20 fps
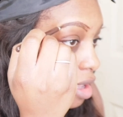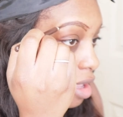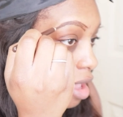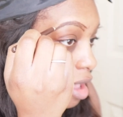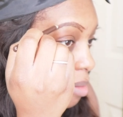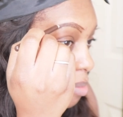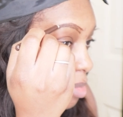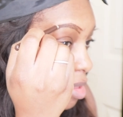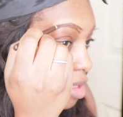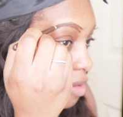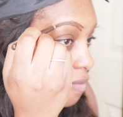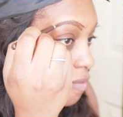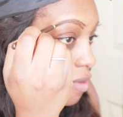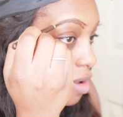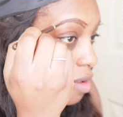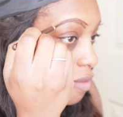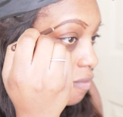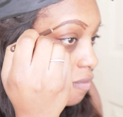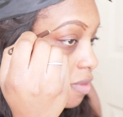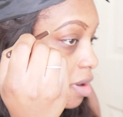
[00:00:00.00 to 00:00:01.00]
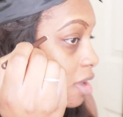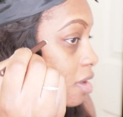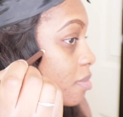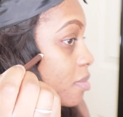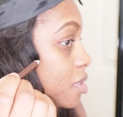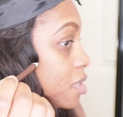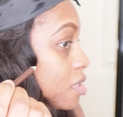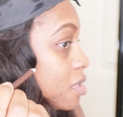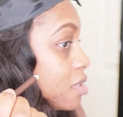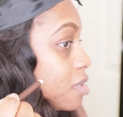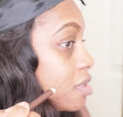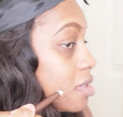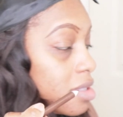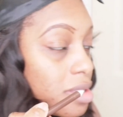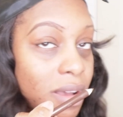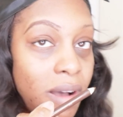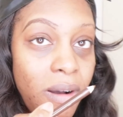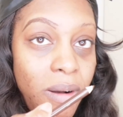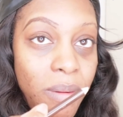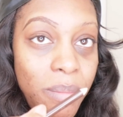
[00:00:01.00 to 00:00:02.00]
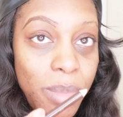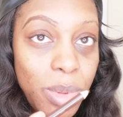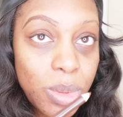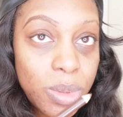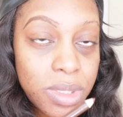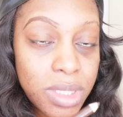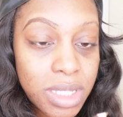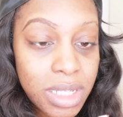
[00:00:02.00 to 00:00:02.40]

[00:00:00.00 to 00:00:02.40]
Can't really vlogmas is almost